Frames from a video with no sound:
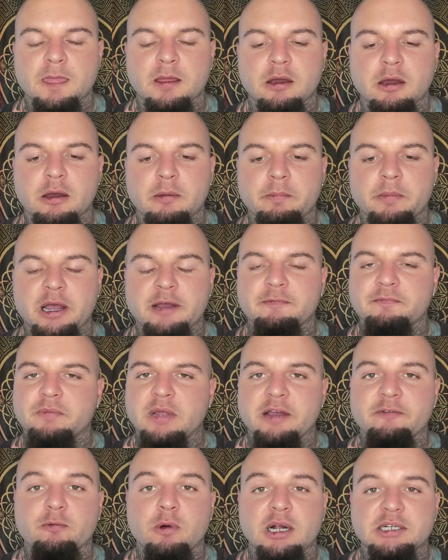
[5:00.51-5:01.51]
Um, I've,
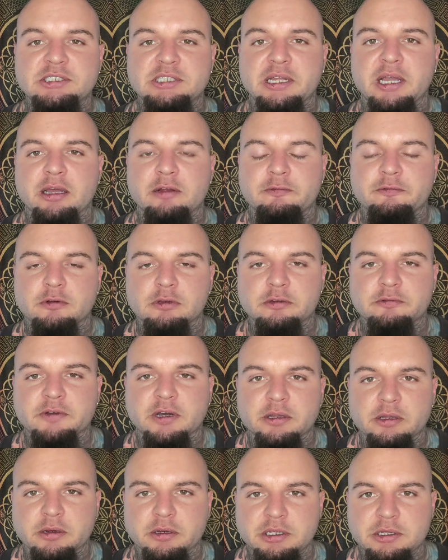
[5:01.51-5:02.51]
I've watched a handful of
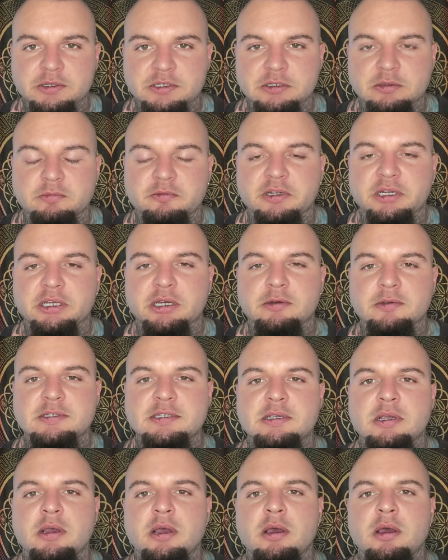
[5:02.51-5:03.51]
other YouTube videos,